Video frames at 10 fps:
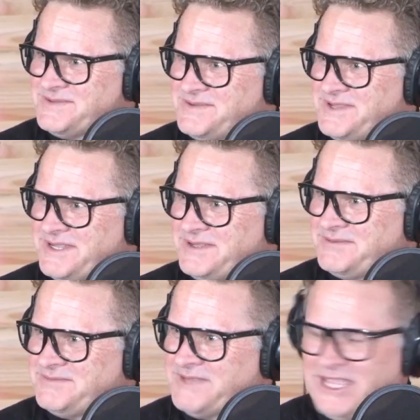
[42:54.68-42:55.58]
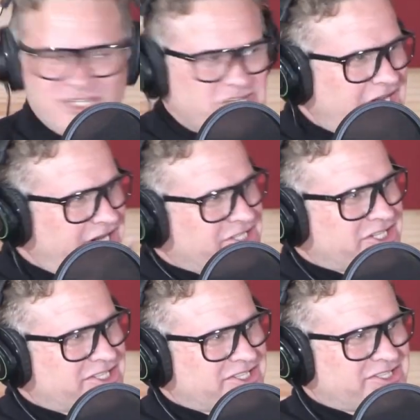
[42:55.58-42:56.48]
Wow. And Janet
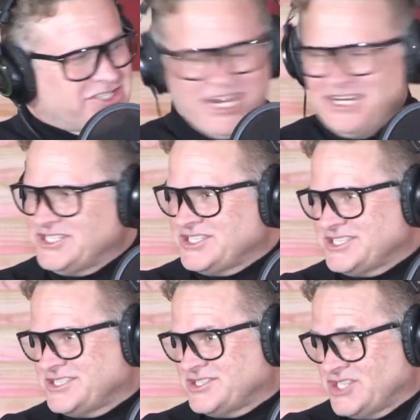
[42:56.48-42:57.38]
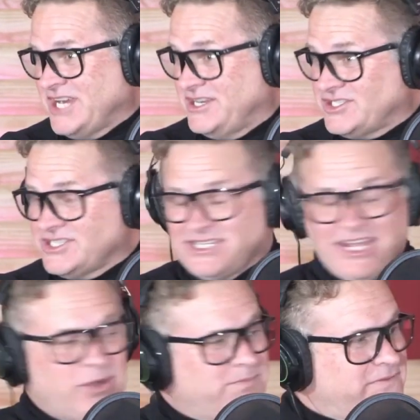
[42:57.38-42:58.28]
just
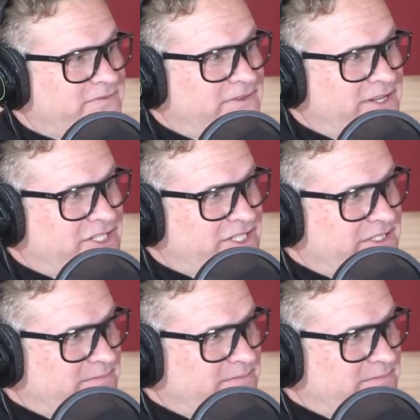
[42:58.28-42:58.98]
helped finish his